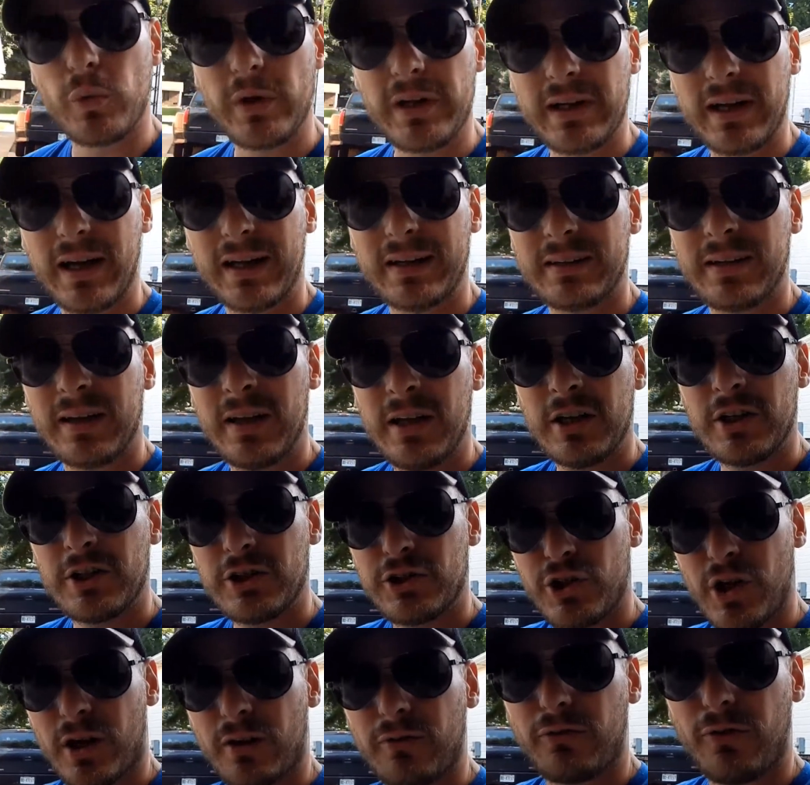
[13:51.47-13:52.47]
Weekend.
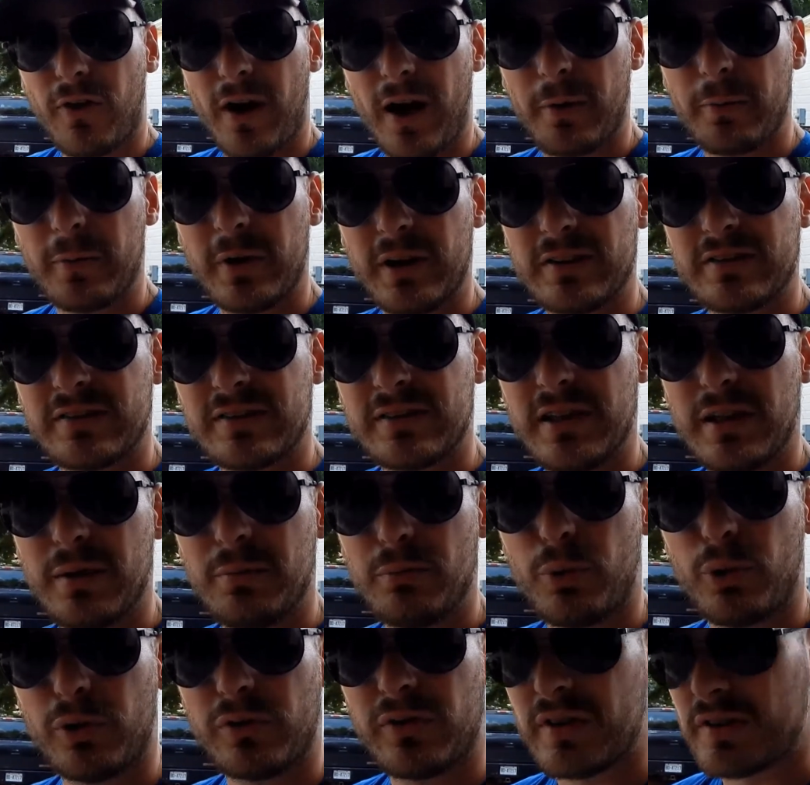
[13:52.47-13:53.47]
Chuck Fram and his
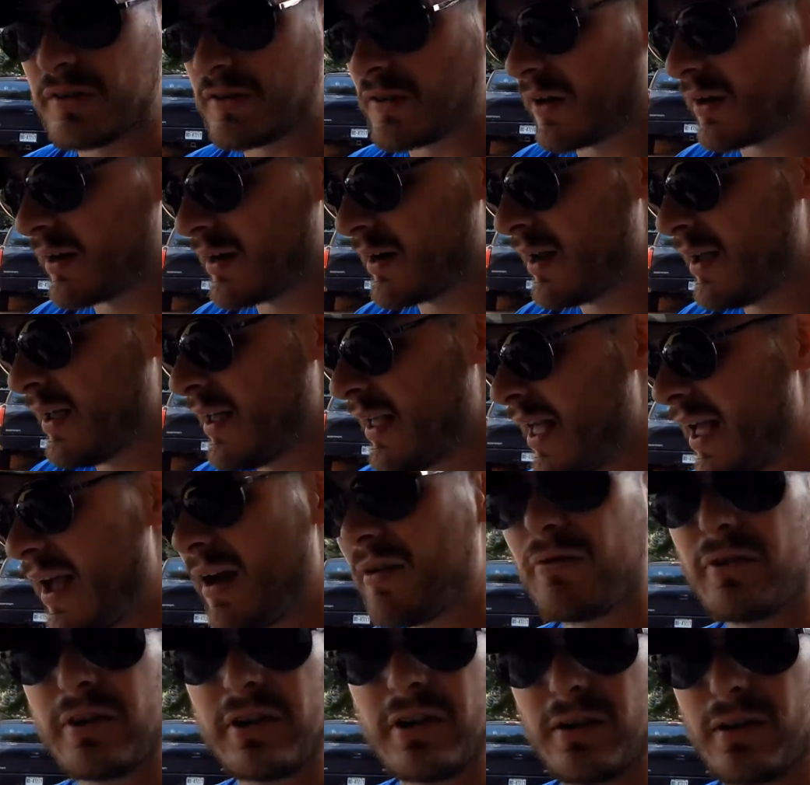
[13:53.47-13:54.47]
team put this on
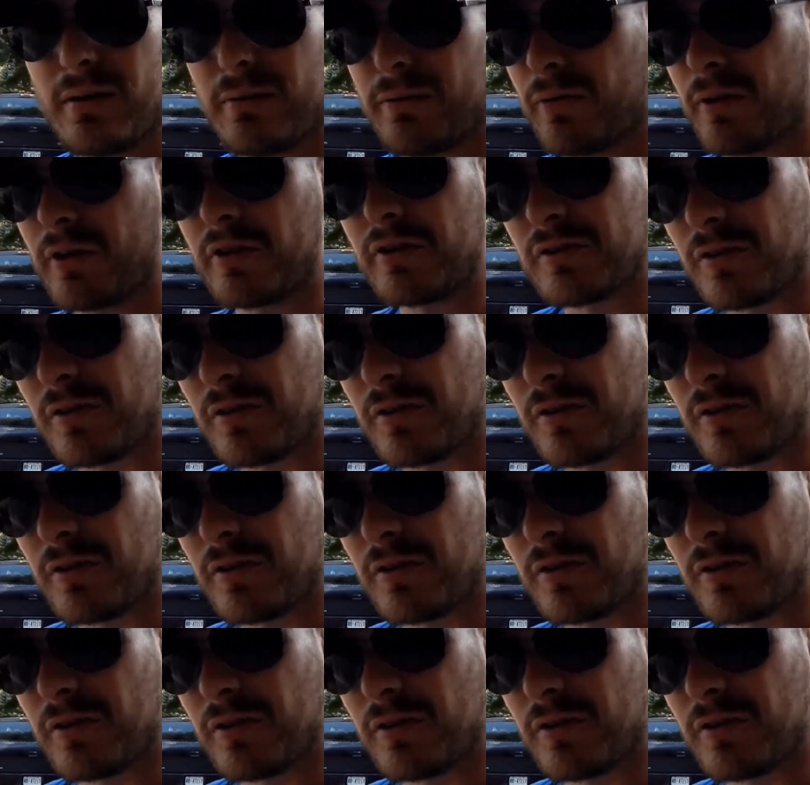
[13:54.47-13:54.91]
every year for